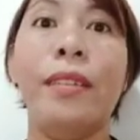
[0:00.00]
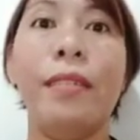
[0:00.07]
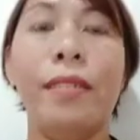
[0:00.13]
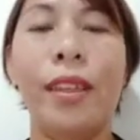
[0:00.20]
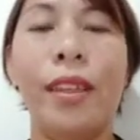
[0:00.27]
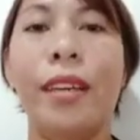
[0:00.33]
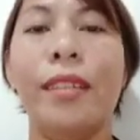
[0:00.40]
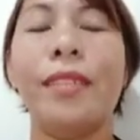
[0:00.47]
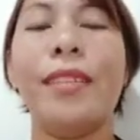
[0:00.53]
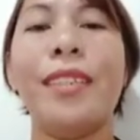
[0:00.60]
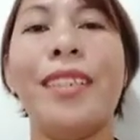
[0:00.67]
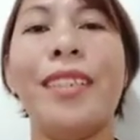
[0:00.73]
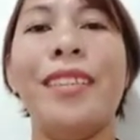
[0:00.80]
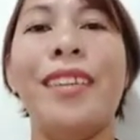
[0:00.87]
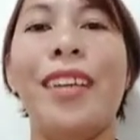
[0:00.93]

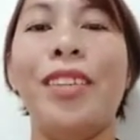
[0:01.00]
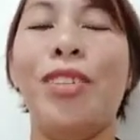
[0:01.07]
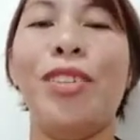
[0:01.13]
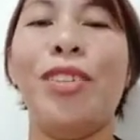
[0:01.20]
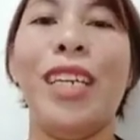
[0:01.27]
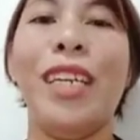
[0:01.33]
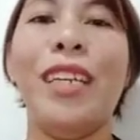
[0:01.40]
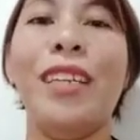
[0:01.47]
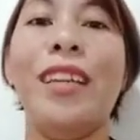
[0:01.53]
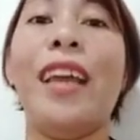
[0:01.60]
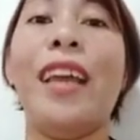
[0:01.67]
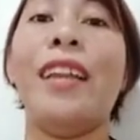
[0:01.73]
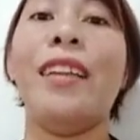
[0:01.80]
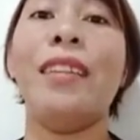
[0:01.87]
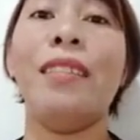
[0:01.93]
things that you need
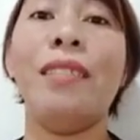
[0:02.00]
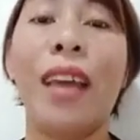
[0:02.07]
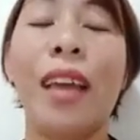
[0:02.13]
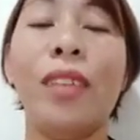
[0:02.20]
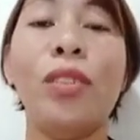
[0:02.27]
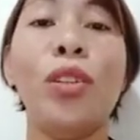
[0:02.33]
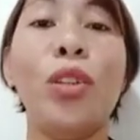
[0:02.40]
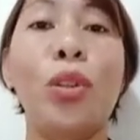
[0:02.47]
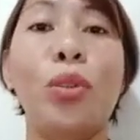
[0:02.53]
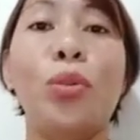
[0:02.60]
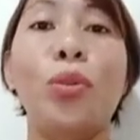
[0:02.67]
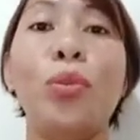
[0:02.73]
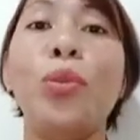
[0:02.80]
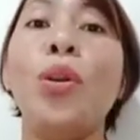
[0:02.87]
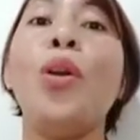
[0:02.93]
and that
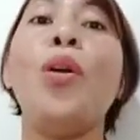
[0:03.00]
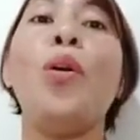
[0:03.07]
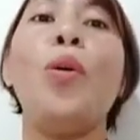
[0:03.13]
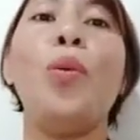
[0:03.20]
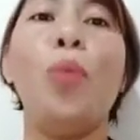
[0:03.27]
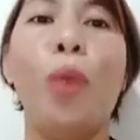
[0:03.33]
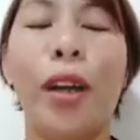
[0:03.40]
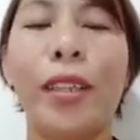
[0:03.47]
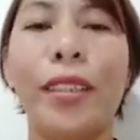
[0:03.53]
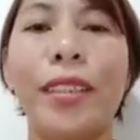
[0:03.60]
you want.